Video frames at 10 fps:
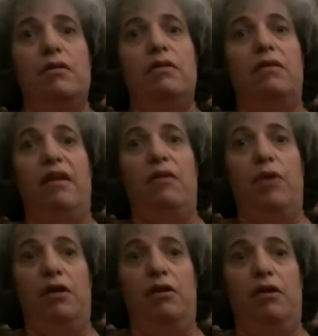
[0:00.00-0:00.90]
they
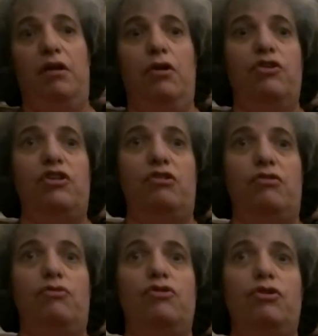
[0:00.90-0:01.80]
waited a year to do
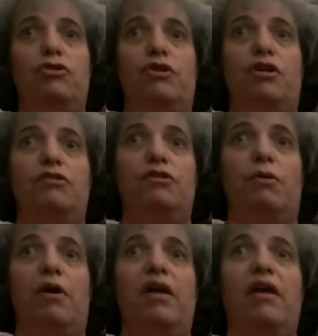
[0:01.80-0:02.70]
surgery, so
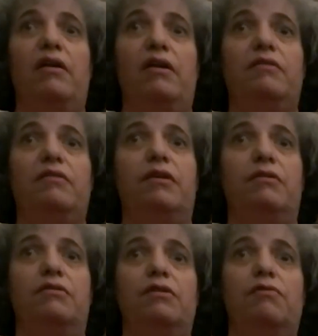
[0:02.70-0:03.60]
I had
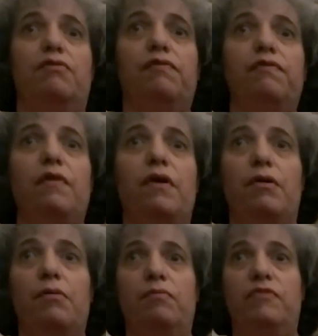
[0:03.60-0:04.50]
extensive
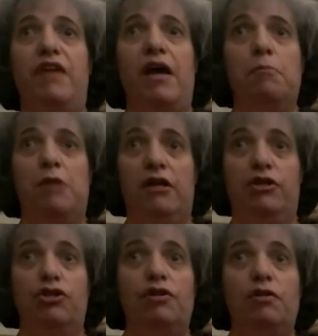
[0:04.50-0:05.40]

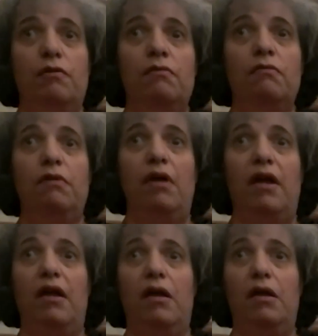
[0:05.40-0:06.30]
damage.
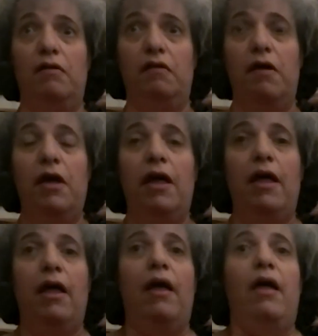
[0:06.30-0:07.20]
And
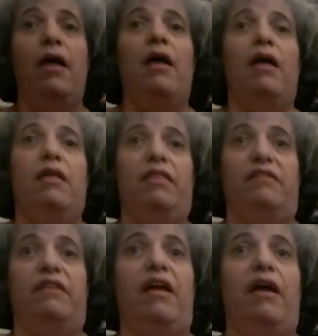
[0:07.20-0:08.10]
the
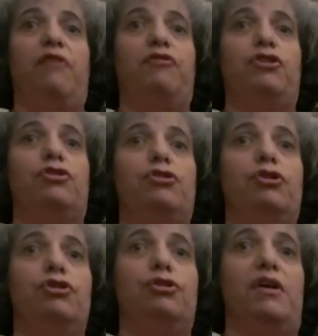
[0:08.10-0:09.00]
day after
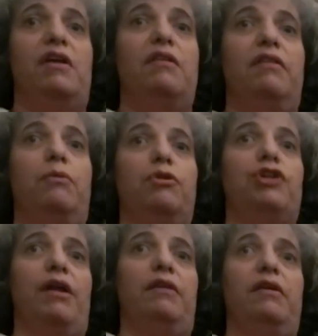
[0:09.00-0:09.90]
surgery, they were
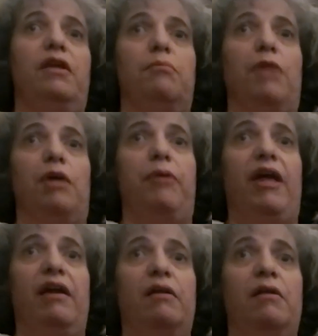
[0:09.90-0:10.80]
trying to get my pain